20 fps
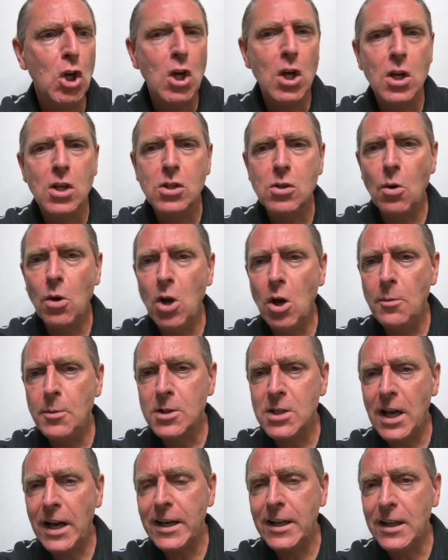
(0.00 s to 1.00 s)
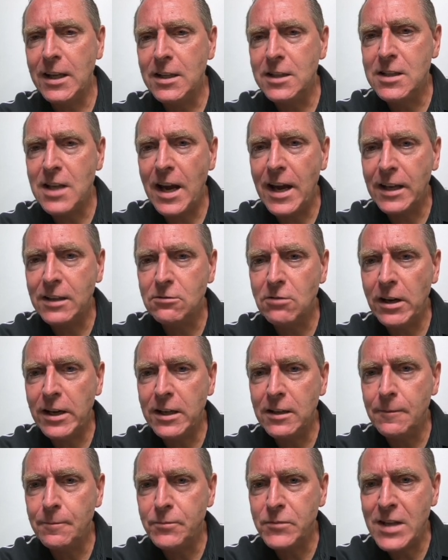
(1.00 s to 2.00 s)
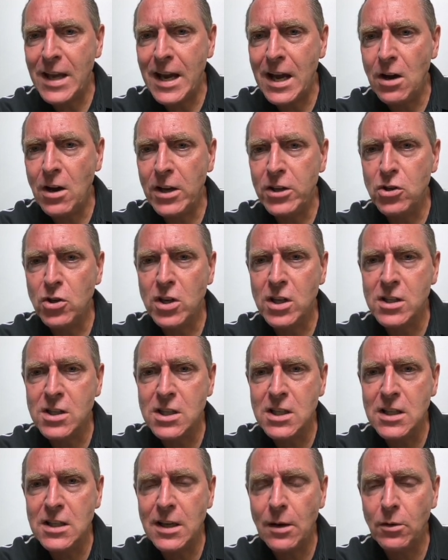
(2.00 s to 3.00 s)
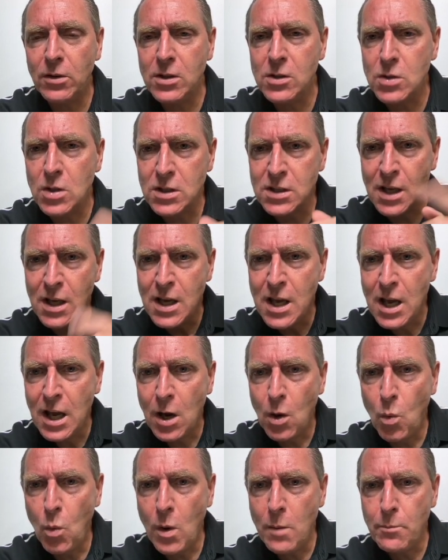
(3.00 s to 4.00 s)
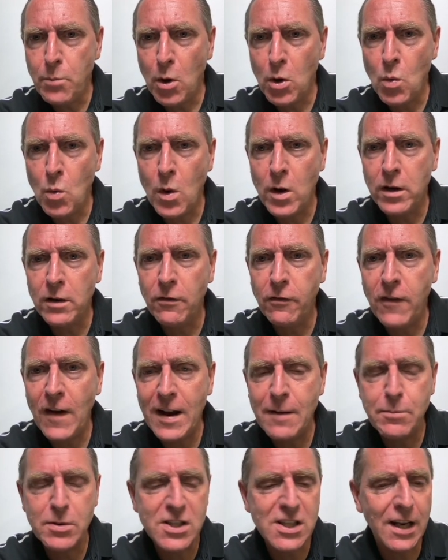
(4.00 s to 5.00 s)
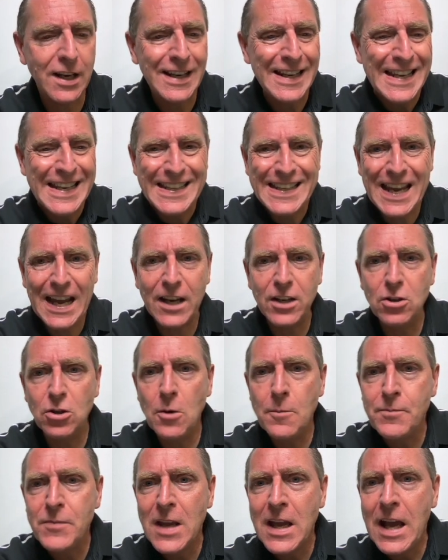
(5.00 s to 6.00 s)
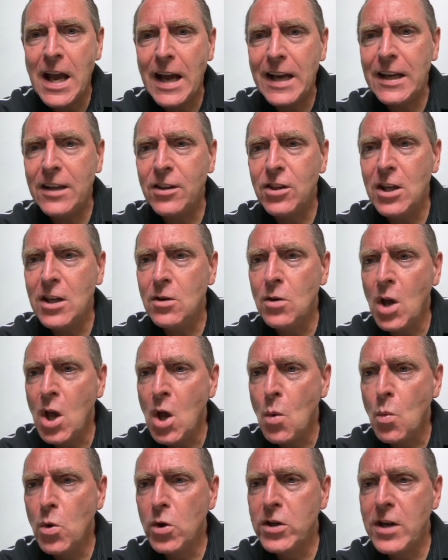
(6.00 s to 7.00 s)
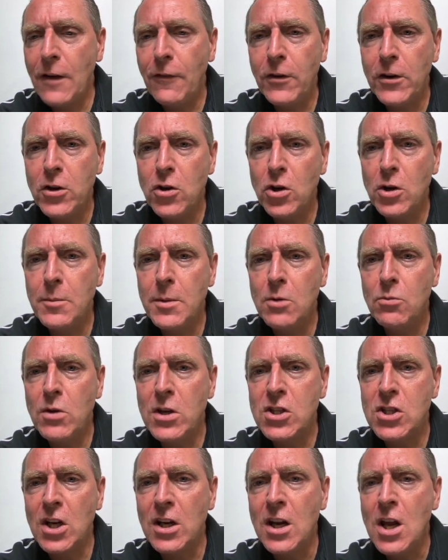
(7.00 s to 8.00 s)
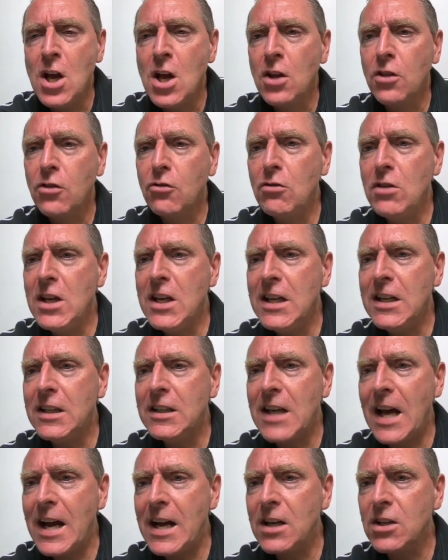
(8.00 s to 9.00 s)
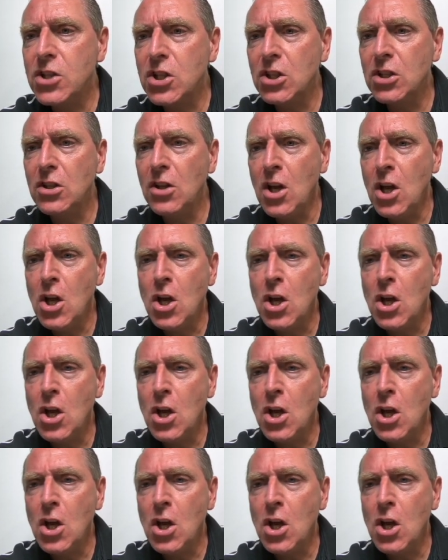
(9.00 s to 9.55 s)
So we almost had it intact right now. And you can see that this is a 1.15% candle. And I think we're definitely going to be reaching $3,000,